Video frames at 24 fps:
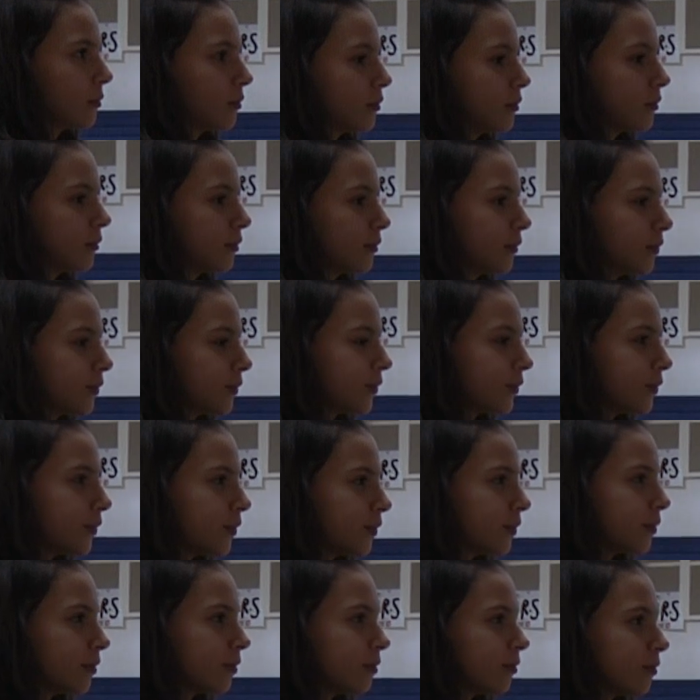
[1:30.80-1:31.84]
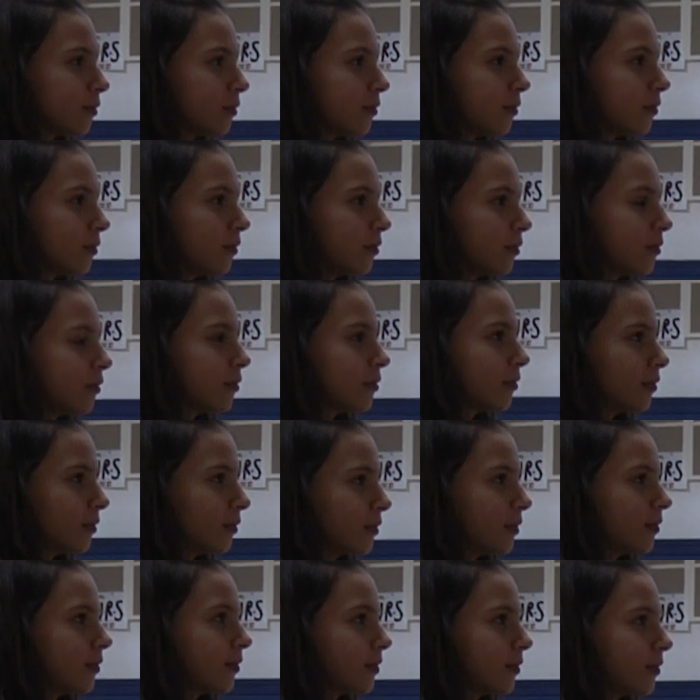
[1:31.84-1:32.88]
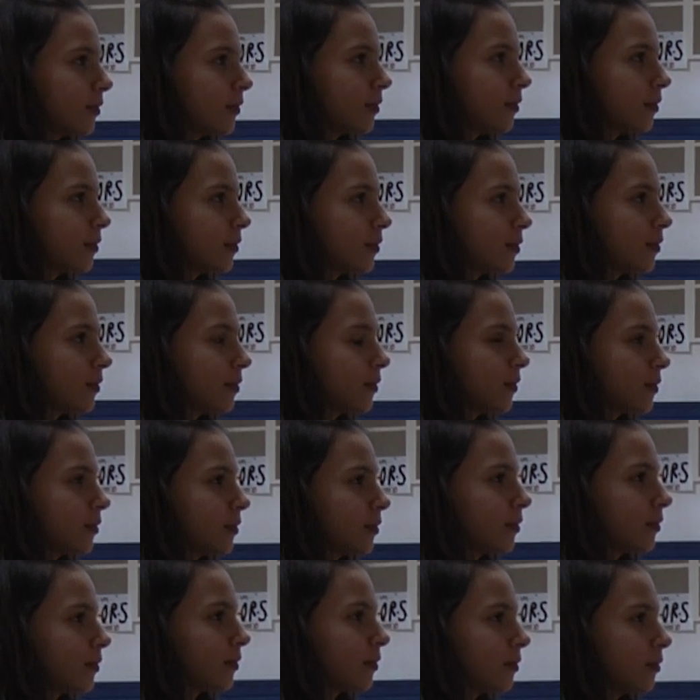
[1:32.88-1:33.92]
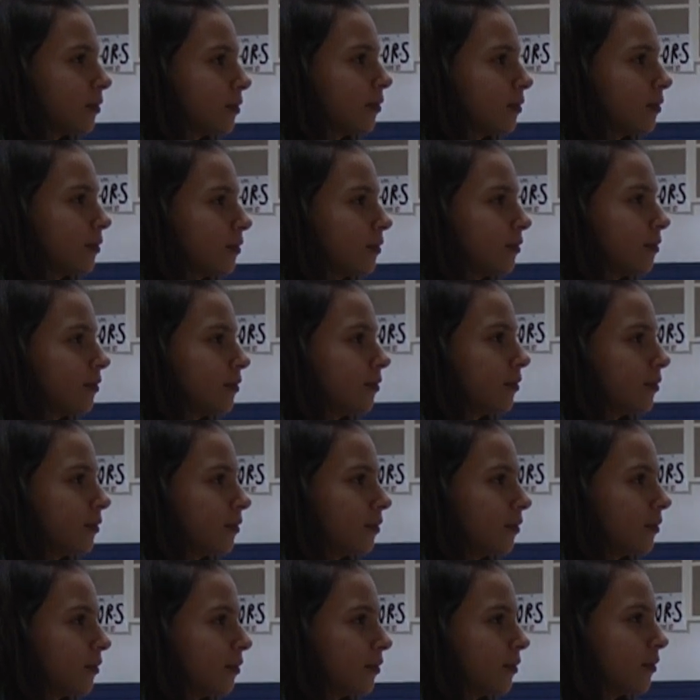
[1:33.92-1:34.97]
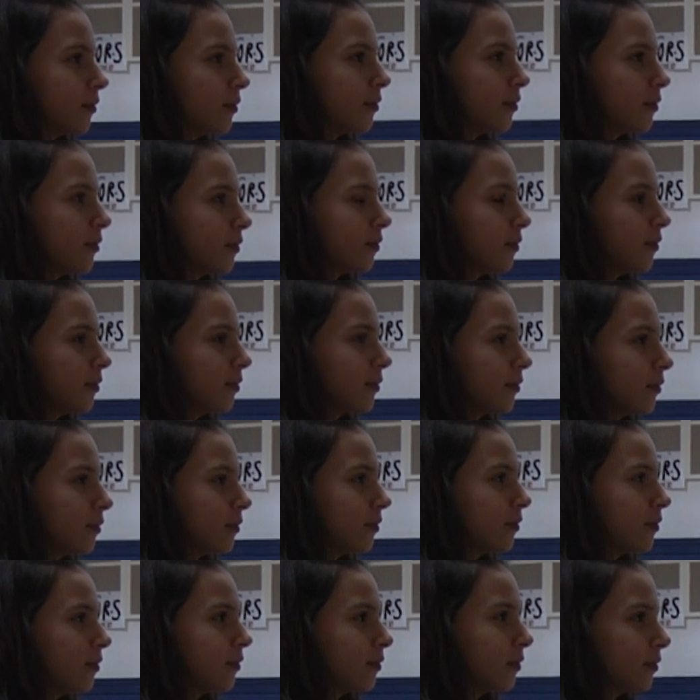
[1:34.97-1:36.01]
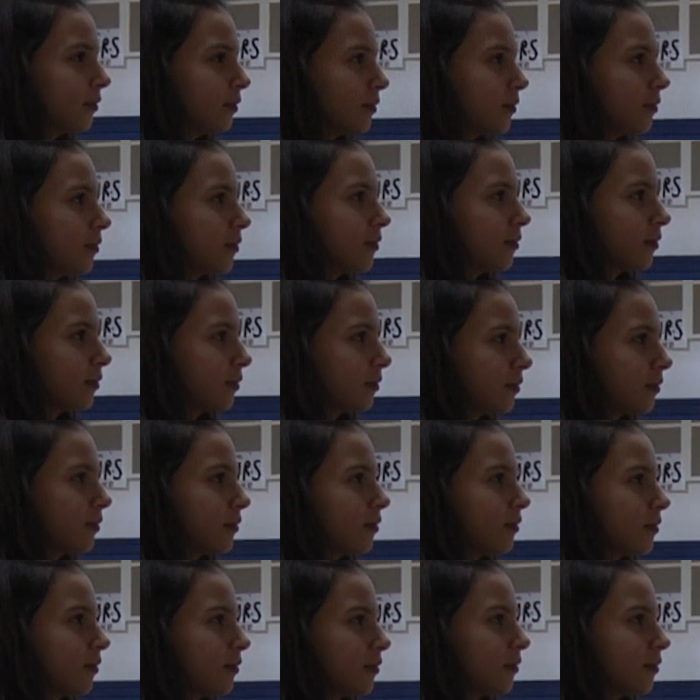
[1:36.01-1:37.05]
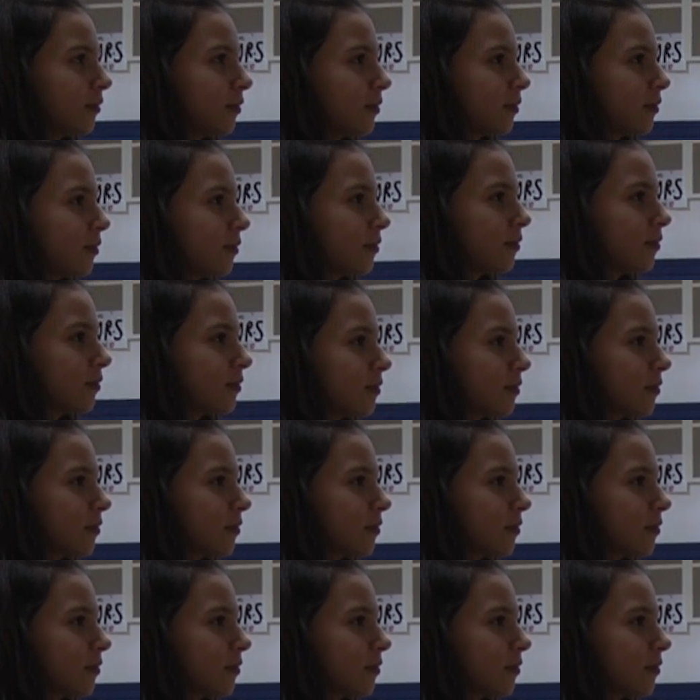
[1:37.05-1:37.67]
This person isn't speaking.